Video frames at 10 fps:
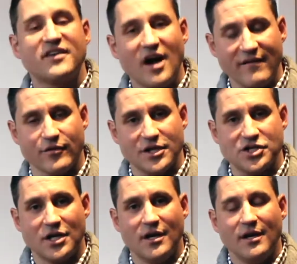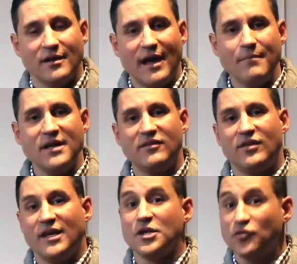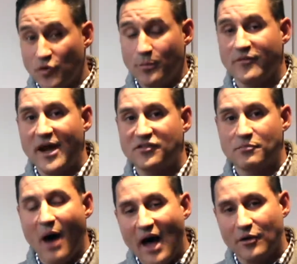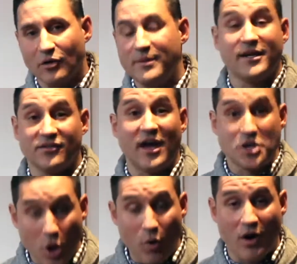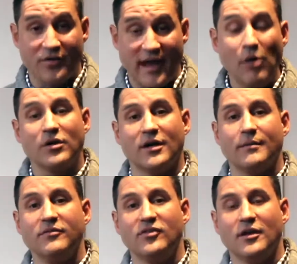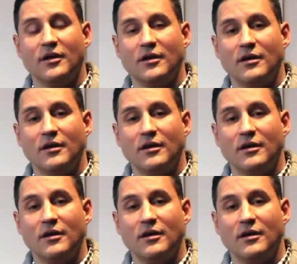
of coverage. That means in a supervised model, because I know all the outcomes,